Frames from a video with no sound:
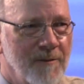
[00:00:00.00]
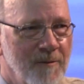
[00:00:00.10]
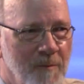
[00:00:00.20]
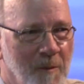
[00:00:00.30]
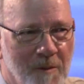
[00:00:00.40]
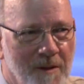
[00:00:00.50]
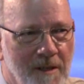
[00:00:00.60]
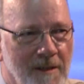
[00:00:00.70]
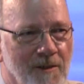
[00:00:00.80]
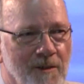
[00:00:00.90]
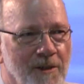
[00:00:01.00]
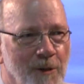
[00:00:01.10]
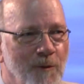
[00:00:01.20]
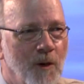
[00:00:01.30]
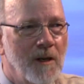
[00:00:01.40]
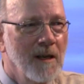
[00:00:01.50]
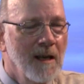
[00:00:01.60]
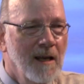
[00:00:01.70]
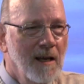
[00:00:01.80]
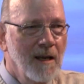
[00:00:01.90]
I can't remember the technical name for it,
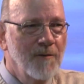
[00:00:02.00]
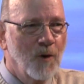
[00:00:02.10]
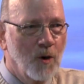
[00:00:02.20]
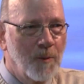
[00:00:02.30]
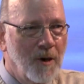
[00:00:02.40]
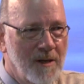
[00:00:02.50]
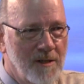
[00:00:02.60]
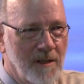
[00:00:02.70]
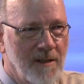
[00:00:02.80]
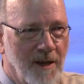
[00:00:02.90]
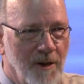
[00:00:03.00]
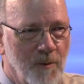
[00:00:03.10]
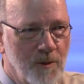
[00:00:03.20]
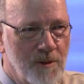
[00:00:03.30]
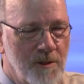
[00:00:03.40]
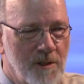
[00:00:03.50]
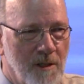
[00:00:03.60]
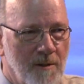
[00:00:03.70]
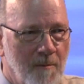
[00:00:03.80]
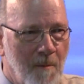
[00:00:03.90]
for a project that I
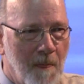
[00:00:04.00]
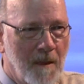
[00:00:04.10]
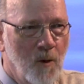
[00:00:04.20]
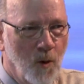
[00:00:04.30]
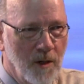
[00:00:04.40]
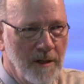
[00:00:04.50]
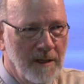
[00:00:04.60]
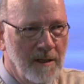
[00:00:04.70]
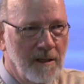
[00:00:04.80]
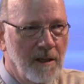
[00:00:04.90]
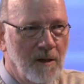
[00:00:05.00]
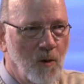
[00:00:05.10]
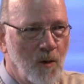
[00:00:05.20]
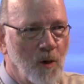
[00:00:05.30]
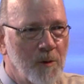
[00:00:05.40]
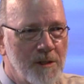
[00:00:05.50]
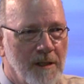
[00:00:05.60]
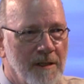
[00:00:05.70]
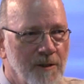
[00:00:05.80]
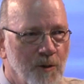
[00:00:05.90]
was um, coordinating at Oklahoma
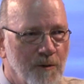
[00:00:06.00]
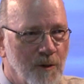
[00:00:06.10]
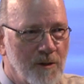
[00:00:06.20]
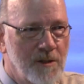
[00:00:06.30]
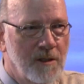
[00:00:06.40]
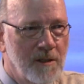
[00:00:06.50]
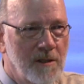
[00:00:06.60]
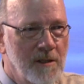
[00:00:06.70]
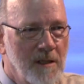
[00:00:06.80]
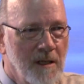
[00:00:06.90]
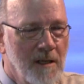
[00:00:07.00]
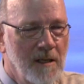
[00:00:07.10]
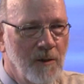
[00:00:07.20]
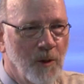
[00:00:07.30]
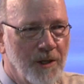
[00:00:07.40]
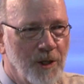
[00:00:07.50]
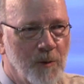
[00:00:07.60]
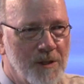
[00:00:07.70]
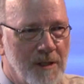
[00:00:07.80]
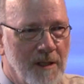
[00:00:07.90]
State University when
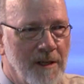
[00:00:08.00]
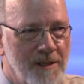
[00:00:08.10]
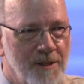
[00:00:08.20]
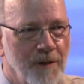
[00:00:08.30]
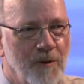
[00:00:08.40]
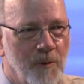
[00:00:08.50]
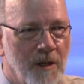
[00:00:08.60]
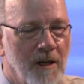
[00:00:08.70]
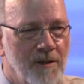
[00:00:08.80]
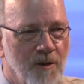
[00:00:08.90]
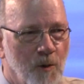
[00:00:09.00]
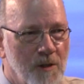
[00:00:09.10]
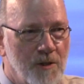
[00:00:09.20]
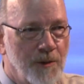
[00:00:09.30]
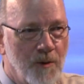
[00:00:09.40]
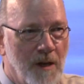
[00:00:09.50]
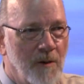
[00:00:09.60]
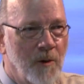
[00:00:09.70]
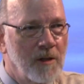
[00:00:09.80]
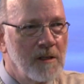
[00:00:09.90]
he was at NSF and we got to know each other
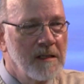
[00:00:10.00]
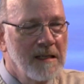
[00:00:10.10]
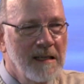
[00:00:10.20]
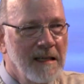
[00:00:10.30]
that way.